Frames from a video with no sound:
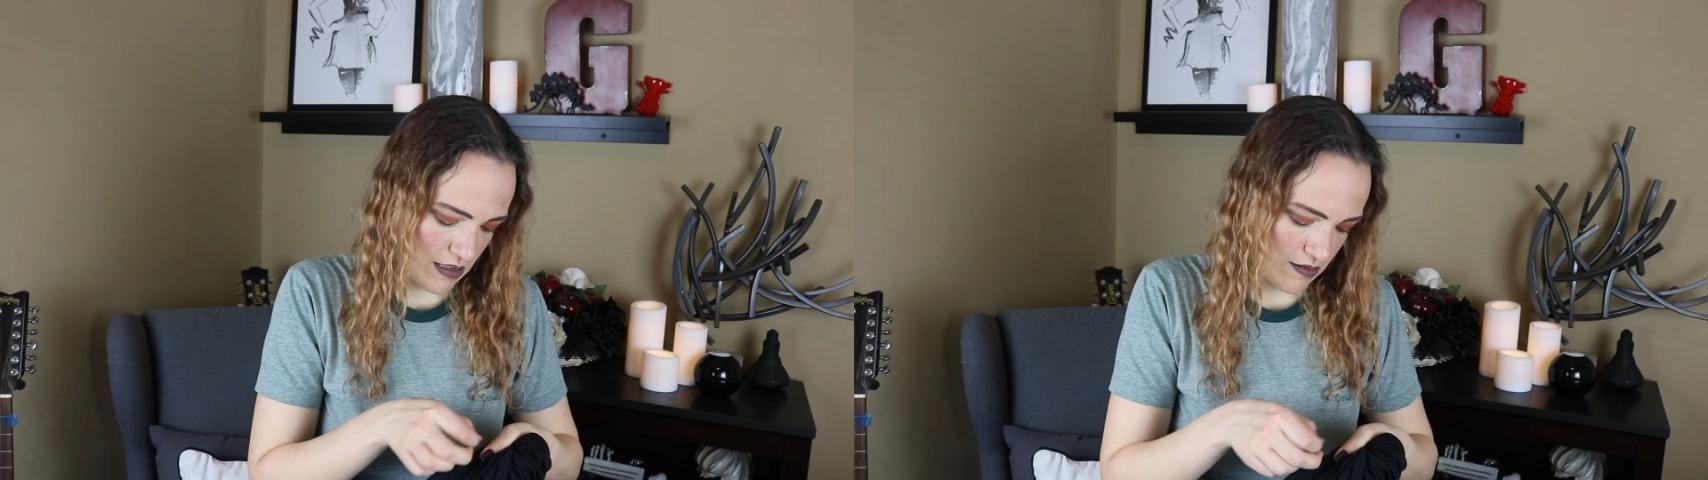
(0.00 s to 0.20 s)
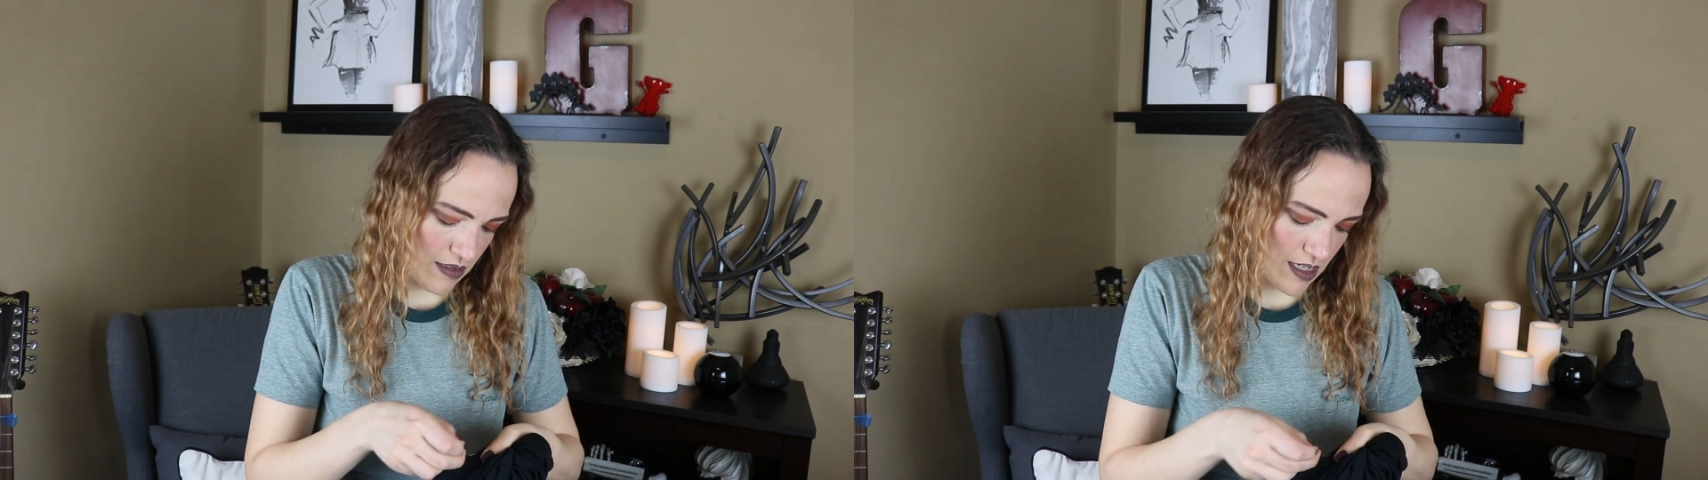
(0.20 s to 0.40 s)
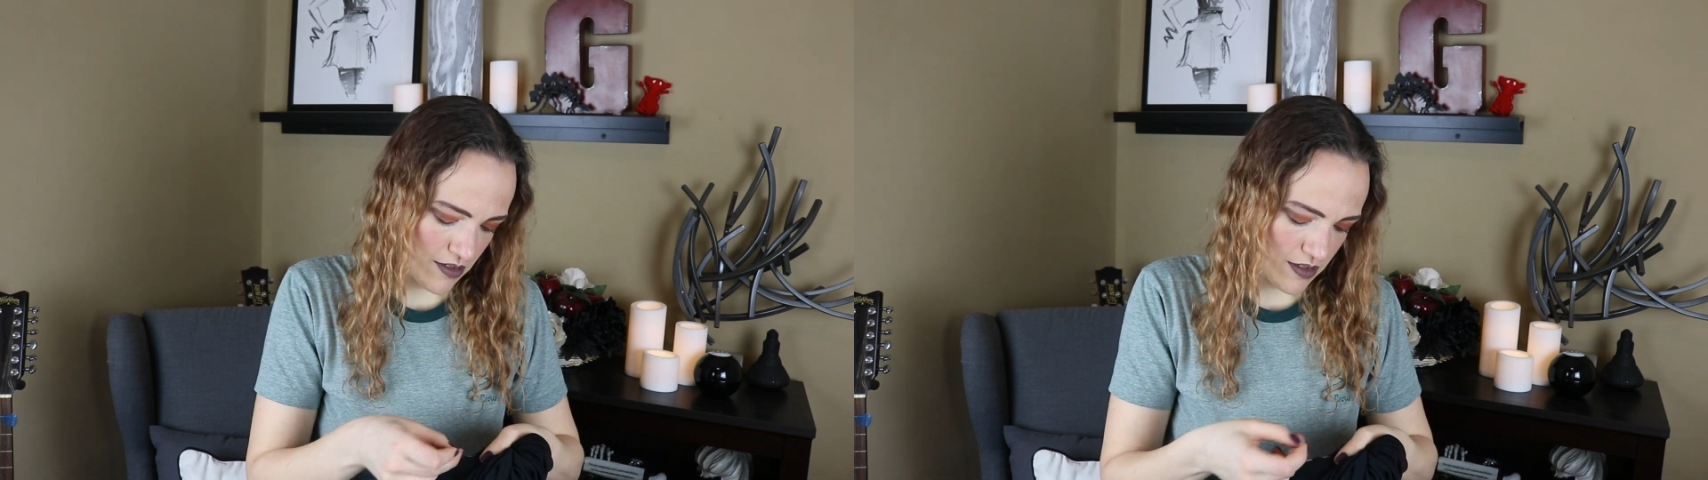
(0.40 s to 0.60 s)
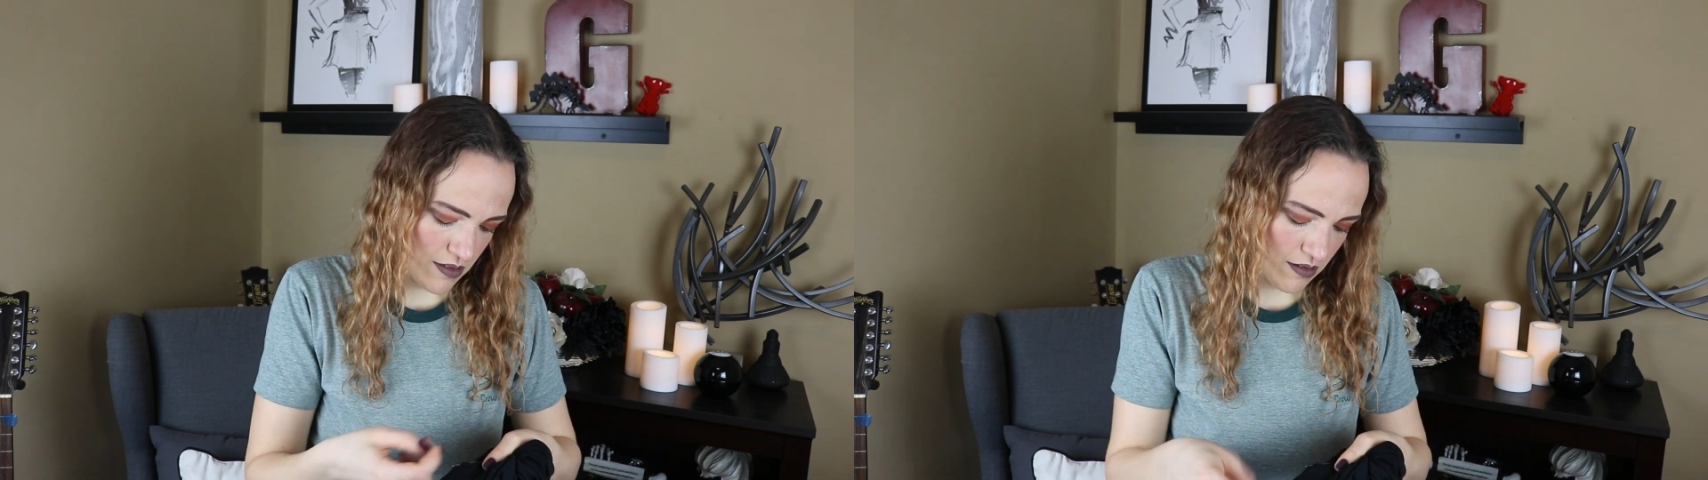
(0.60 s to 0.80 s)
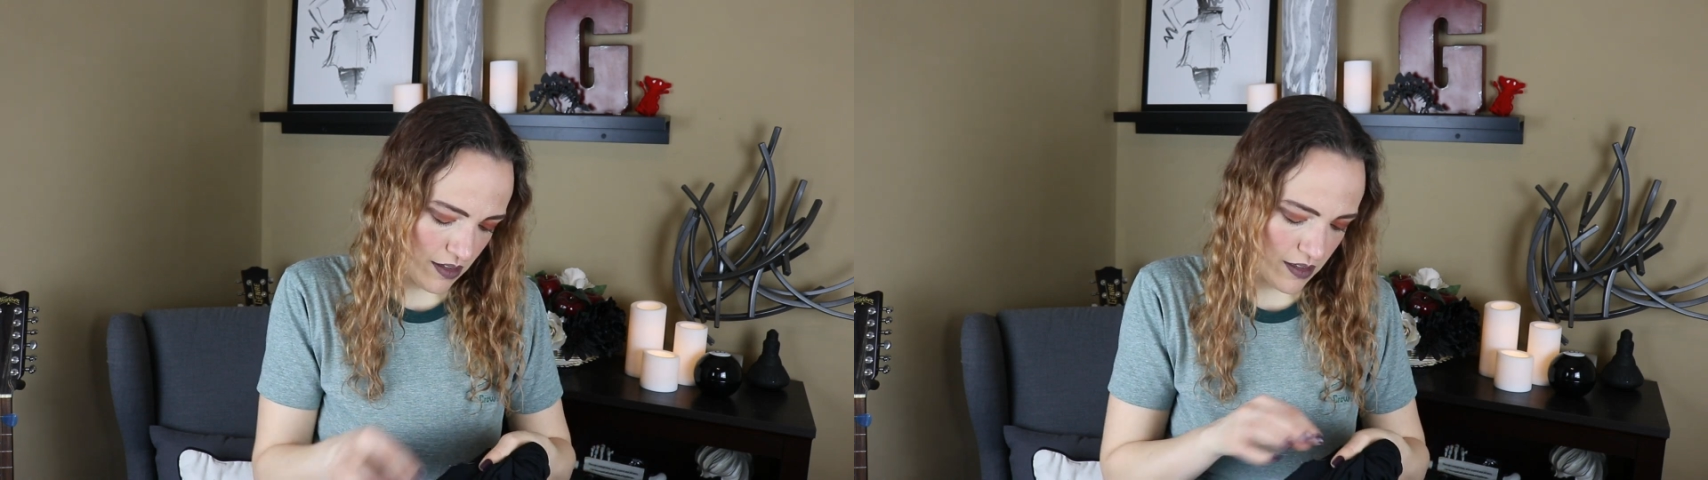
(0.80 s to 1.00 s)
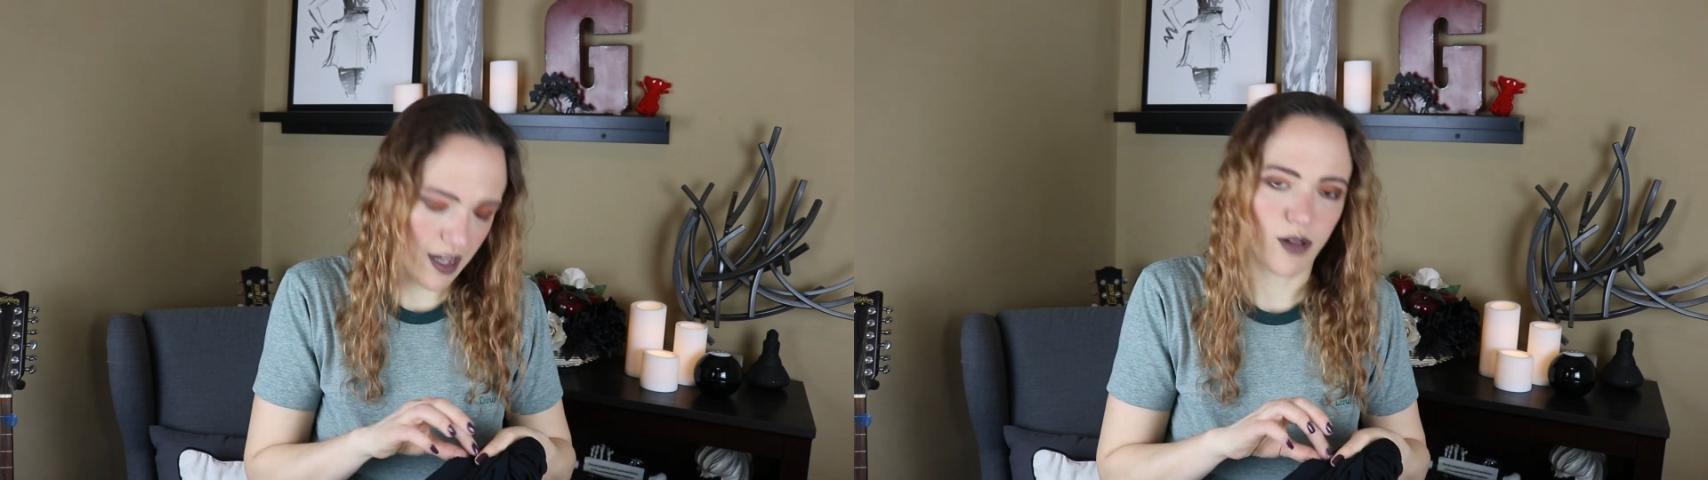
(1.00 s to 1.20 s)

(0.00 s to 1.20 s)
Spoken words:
there's a little